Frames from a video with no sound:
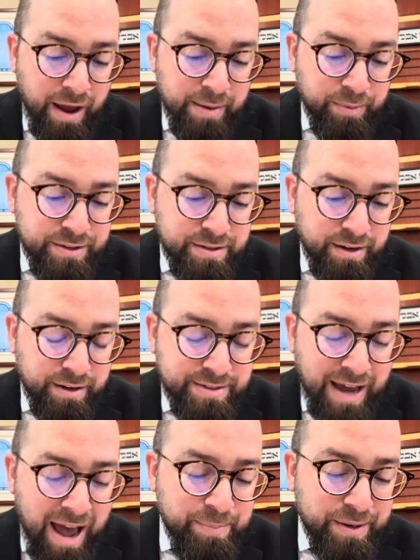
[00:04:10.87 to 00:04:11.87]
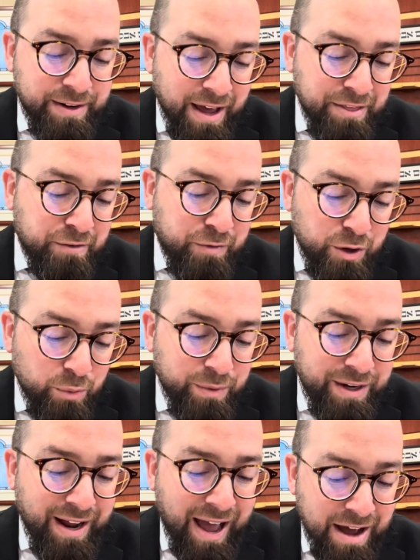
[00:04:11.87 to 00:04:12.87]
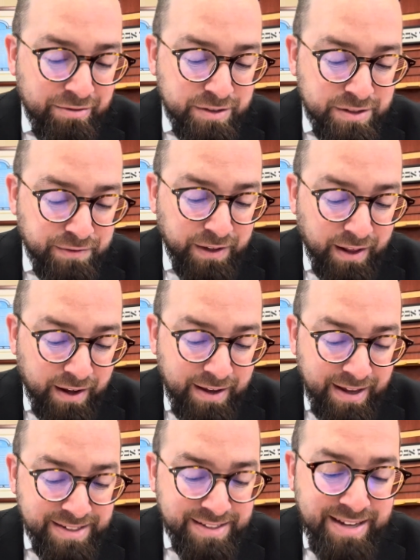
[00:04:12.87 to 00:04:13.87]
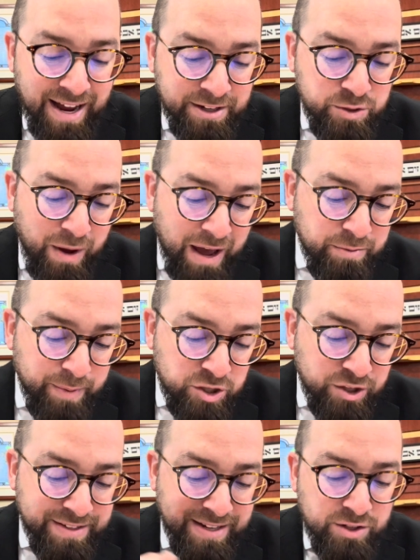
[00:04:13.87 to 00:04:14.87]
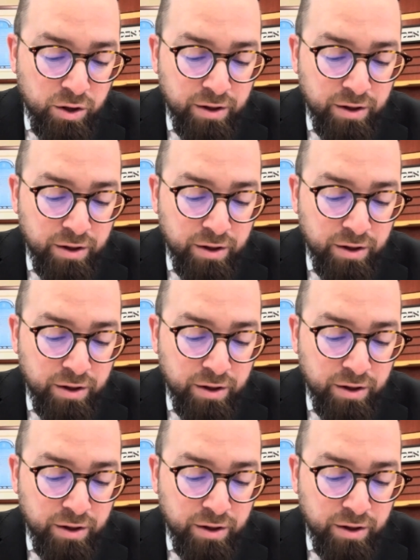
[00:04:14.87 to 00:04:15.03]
able to happen, and therefore you don't need to have tefillah. It's not because we have a mission that says